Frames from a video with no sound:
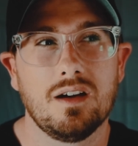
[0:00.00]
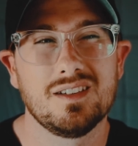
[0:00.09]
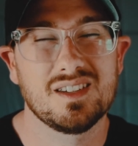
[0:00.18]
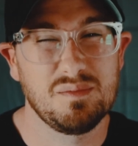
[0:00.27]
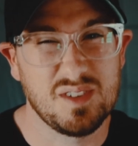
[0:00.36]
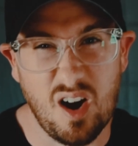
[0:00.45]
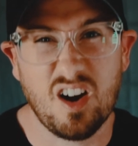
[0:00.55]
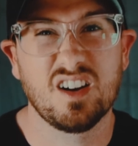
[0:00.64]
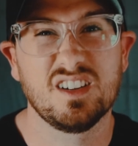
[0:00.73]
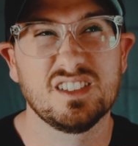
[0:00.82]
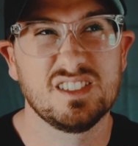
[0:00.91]
Some
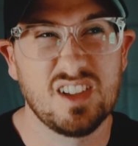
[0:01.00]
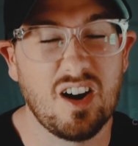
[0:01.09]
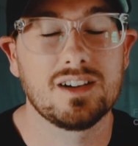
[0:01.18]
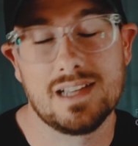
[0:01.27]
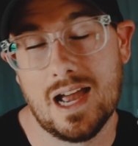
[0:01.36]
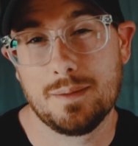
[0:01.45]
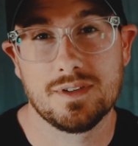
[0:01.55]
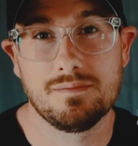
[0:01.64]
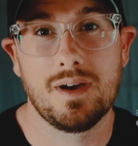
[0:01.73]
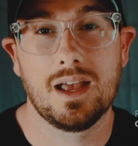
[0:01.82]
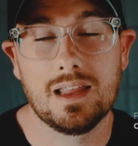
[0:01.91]
dark, dark times
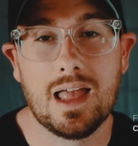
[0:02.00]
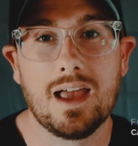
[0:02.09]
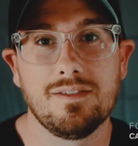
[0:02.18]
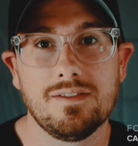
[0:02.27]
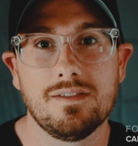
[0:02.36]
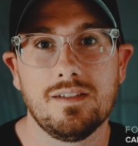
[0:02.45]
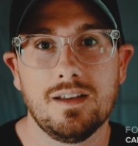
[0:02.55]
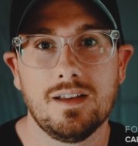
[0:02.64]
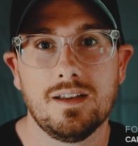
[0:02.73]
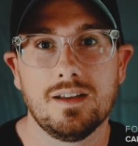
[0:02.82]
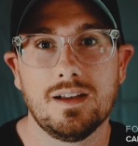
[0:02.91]
of my life
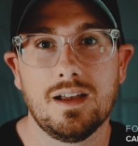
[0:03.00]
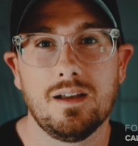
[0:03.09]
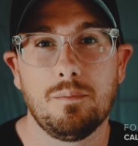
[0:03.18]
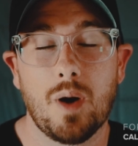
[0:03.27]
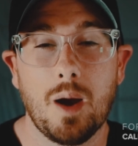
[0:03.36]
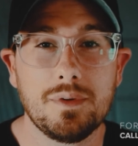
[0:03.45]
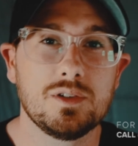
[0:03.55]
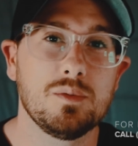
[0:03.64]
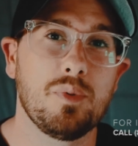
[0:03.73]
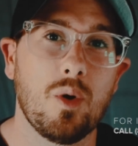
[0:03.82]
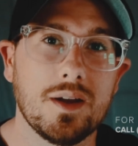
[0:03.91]
brought me to
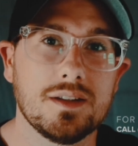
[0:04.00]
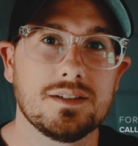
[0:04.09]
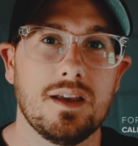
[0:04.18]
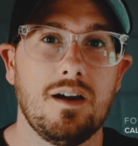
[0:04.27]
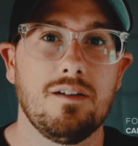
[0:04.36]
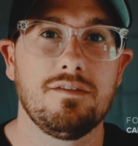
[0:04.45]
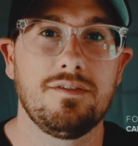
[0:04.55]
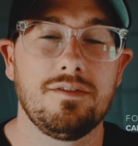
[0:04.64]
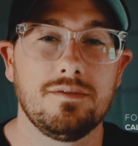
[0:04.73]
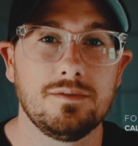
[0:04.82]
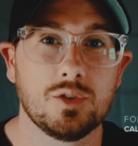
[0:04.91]
points of
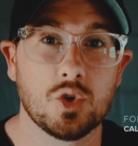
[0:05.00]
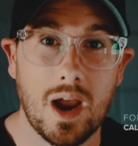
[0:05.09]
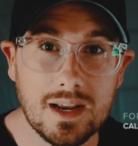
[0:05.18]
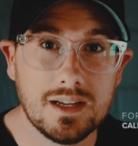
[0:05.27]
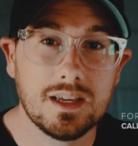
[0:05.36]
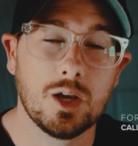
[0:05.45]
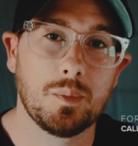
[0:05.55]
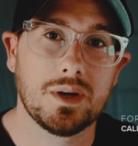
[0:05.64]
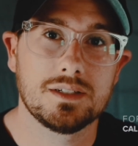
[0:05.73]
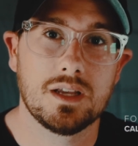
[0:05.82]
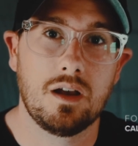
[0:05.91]
trying to kill
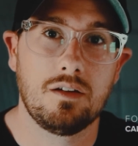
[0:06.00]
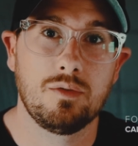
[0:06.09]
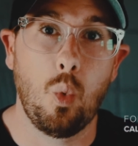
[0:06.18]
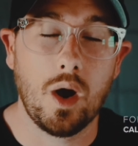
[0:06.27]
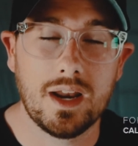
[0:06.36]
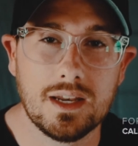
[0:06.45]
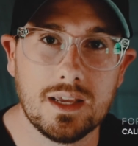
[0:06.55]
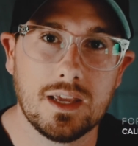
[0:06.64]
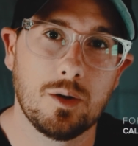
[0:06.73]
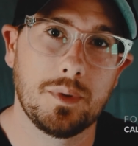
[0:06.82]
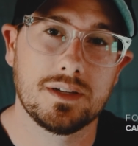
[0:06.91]
myself, wanting to
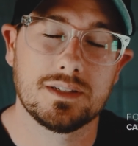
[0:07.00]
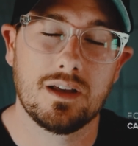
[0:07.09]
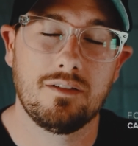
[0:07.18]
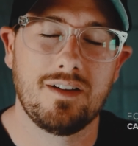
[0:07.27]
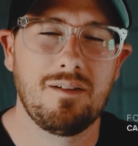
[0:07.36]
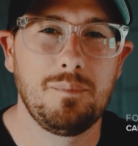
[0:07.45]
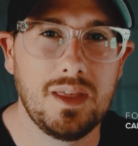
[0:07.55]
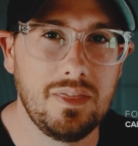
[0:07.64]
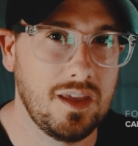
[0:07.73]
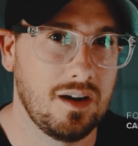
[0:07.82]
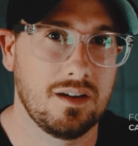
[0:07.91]
kill myself. I've
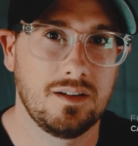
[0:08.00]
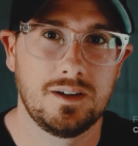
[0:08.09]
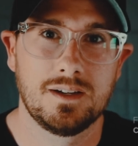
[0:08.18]
been there.